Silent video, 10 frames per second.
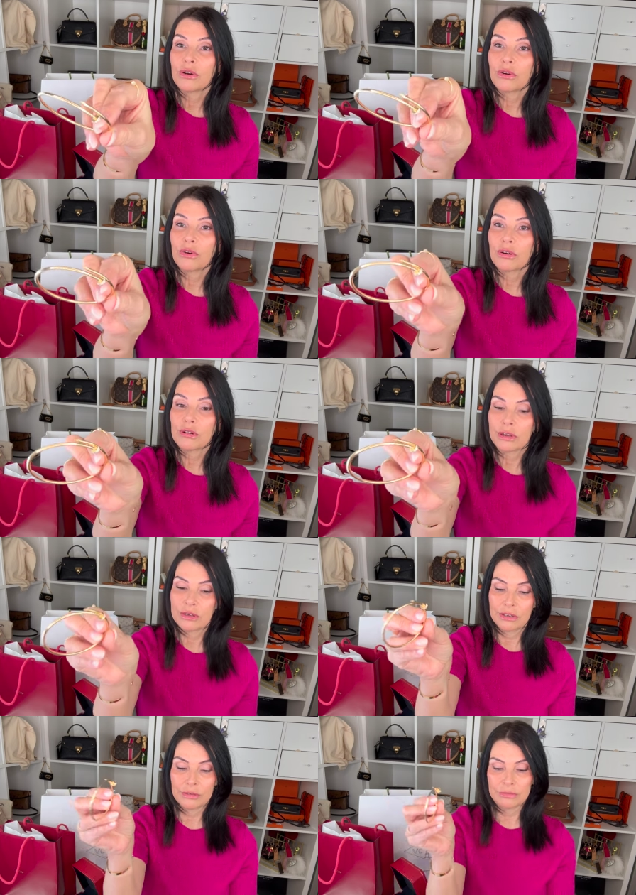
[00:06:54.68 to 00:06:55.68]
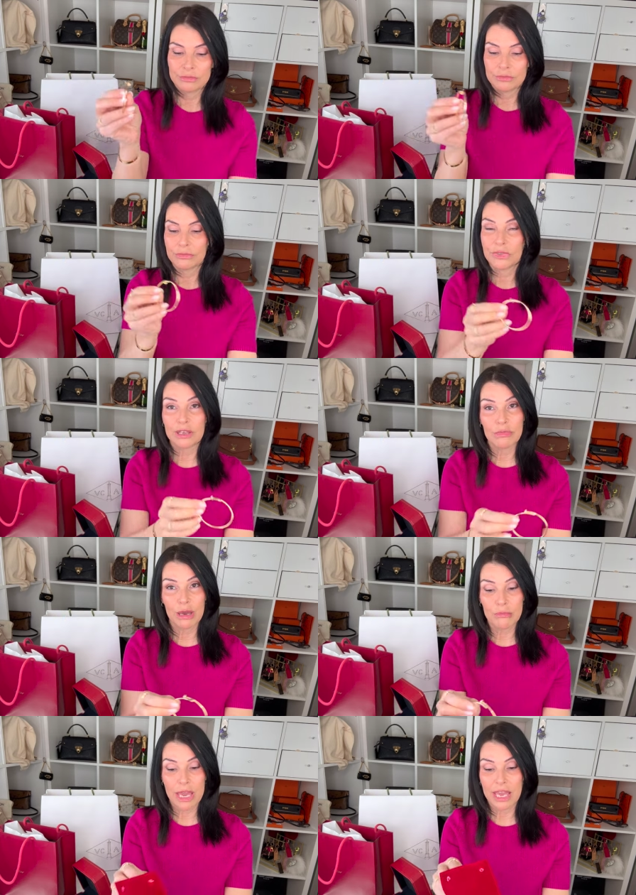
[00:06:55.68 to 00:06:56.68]
or leave me a
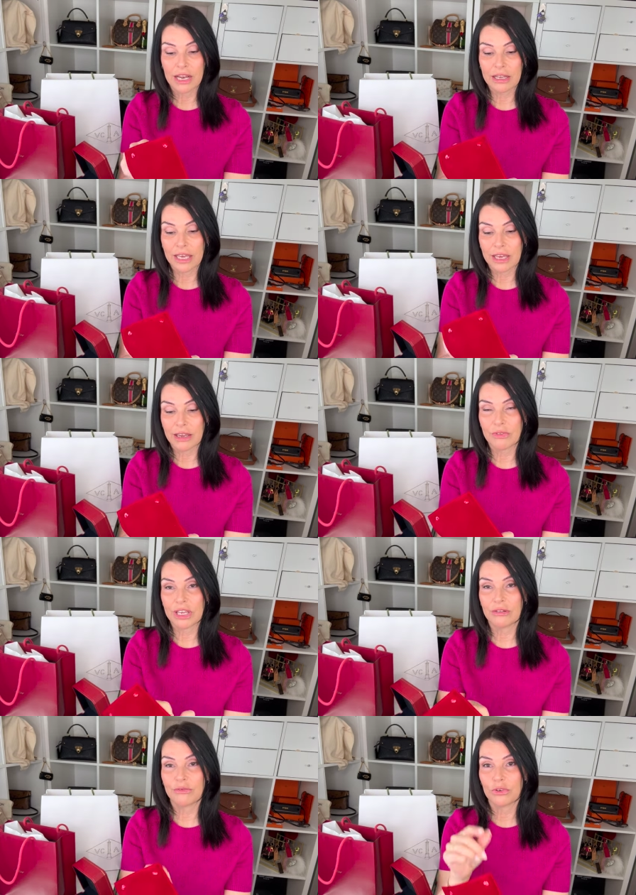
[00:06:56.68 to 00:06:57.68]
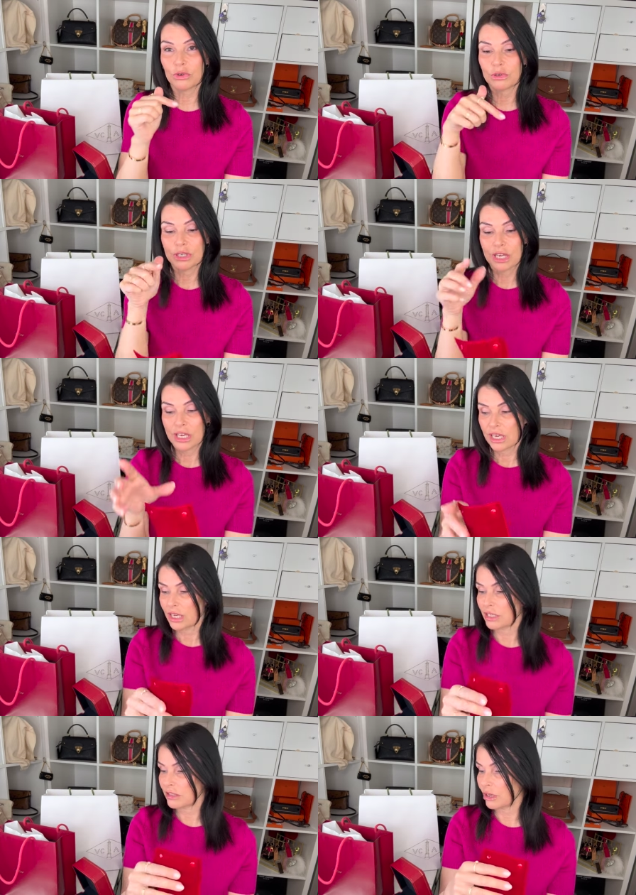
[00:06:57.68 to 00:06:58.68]
mail. Every info
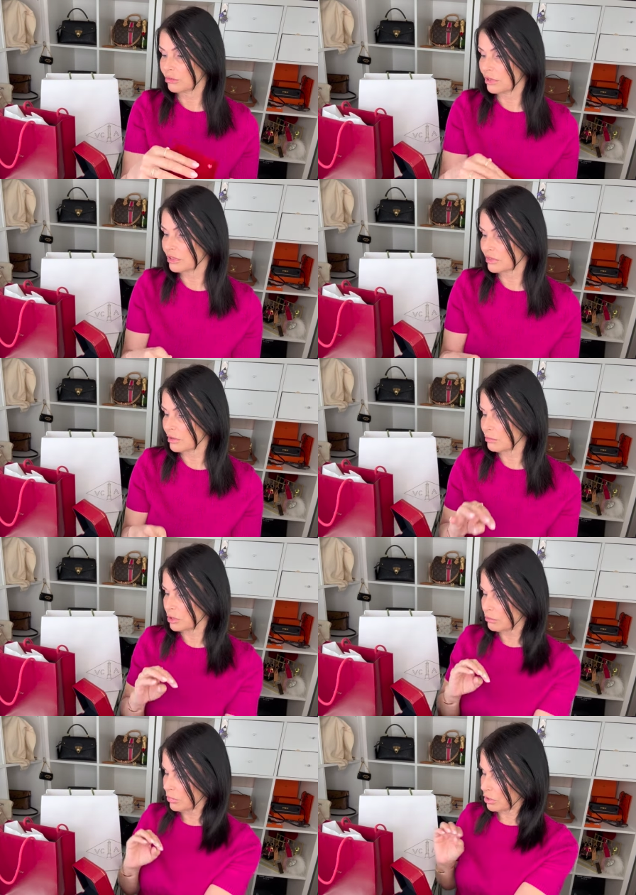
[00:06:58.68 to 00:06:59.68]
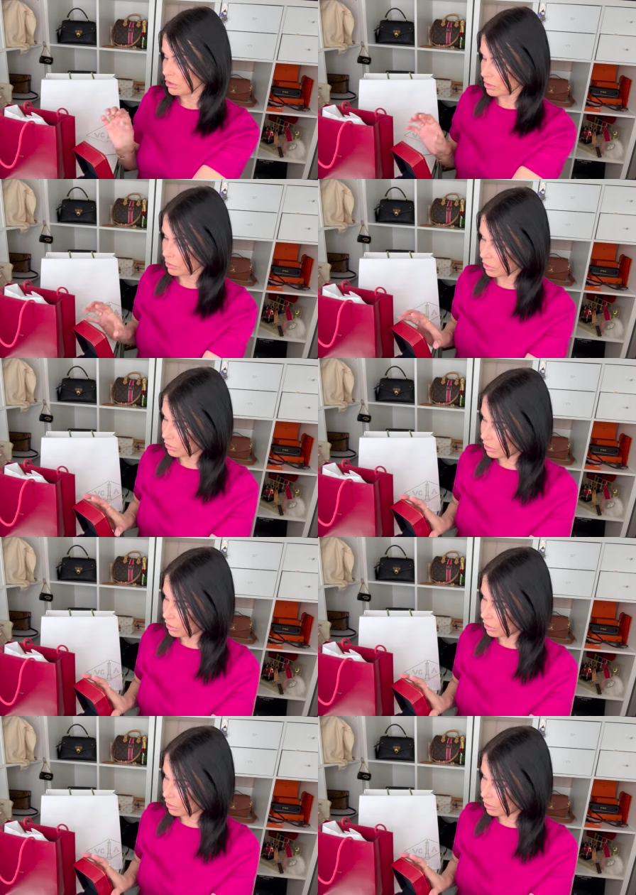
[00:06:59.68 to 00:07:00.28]
is down in the description box so you can